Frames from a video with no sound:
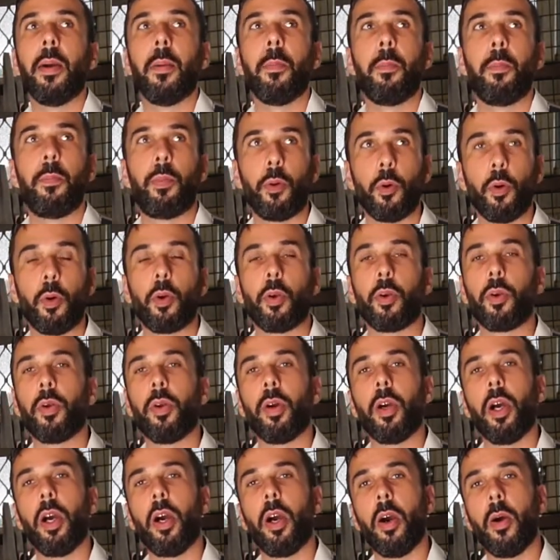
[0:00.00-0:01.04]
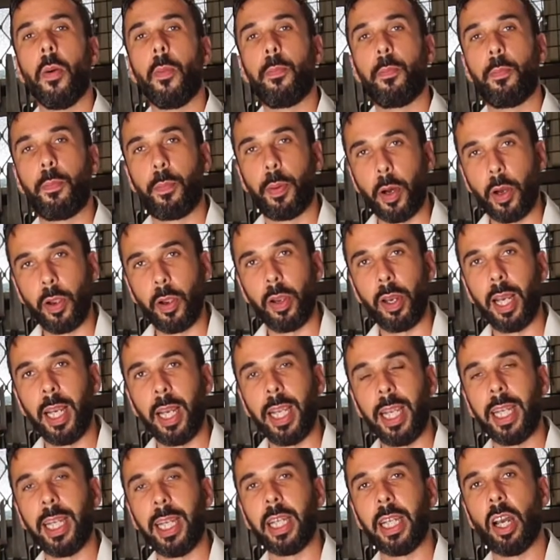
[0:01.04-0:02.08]
pour a
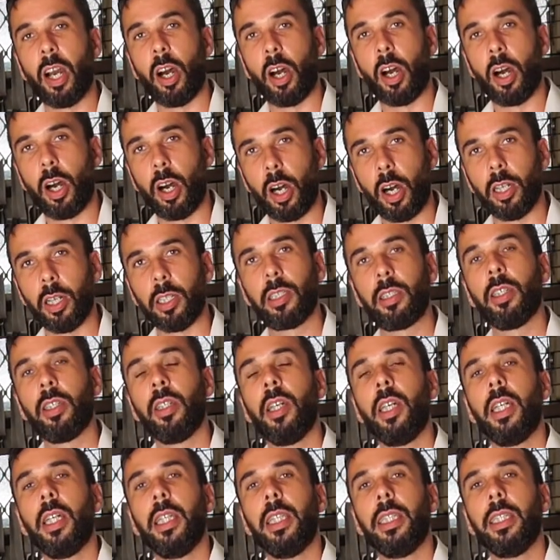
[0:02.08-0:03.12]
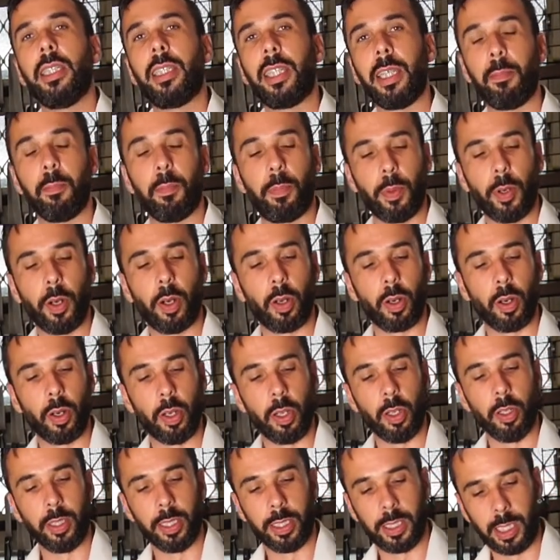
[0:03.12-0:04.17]
boiling hot
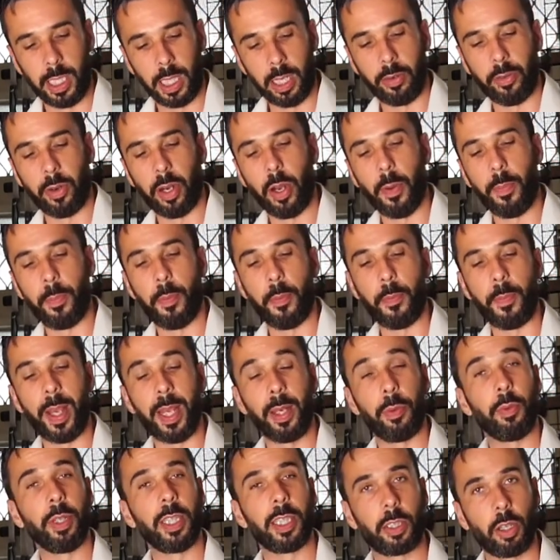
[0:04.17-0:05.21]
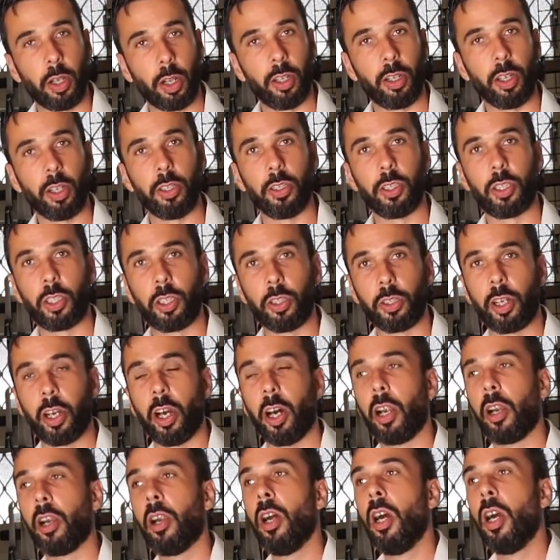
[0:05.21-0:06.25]
simple syrup made with golden
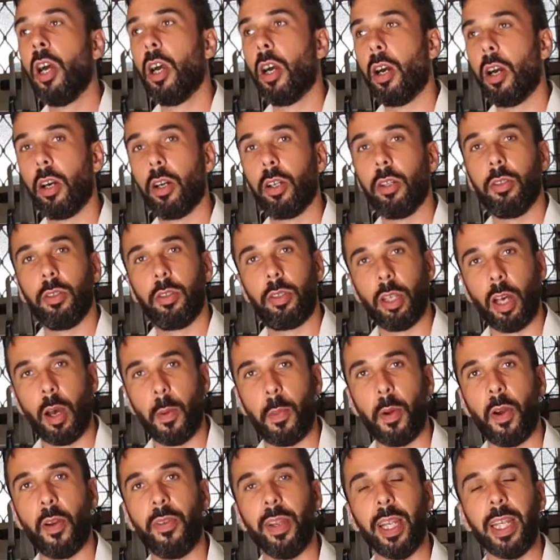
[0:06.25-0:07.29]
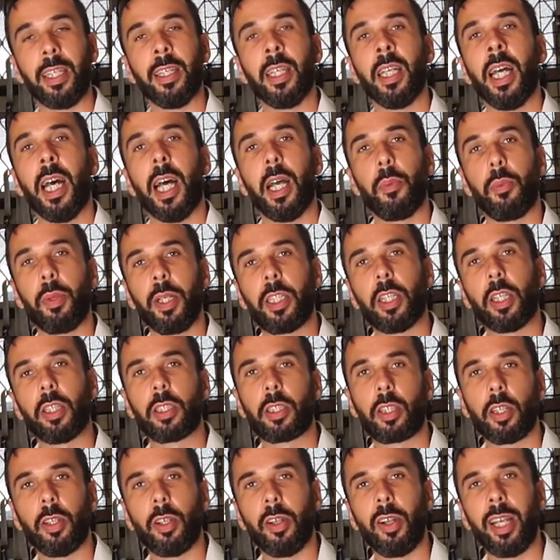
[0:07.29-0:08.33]
sugar on top of it. And we're just
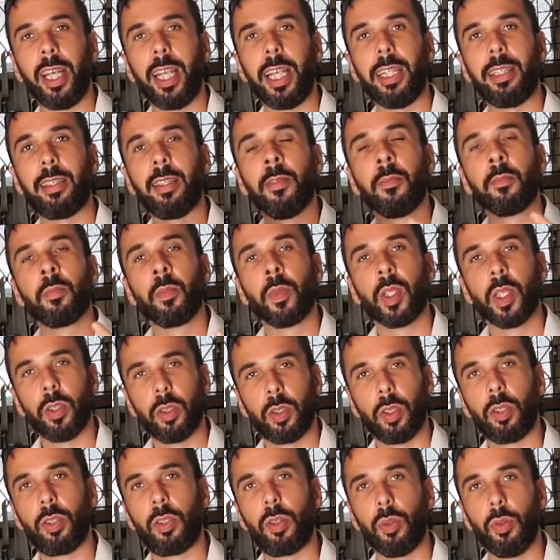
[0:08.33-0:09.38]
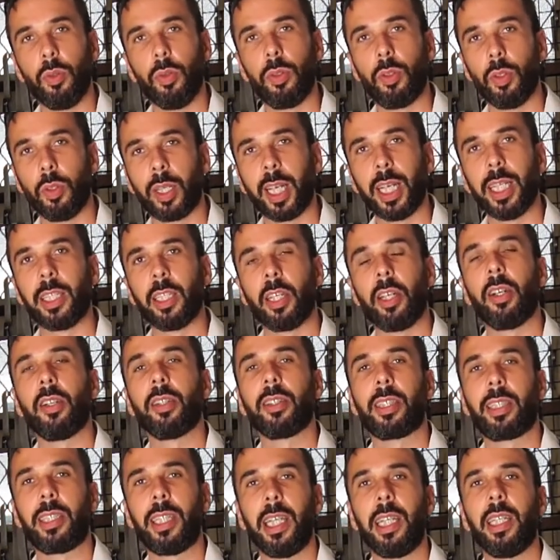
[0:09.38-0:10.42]
gonna let the two together
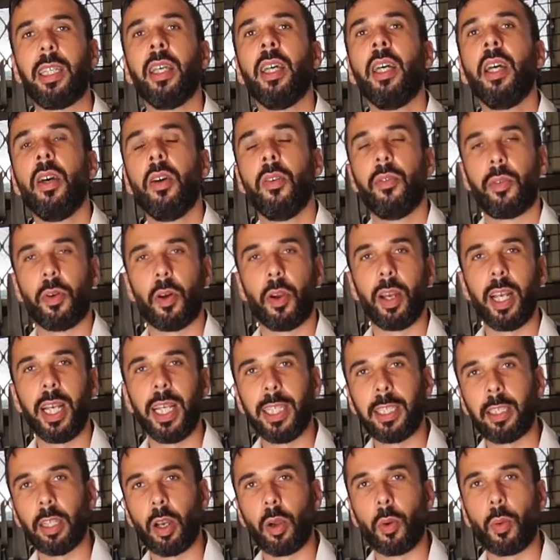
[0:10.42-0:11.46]
sit for a little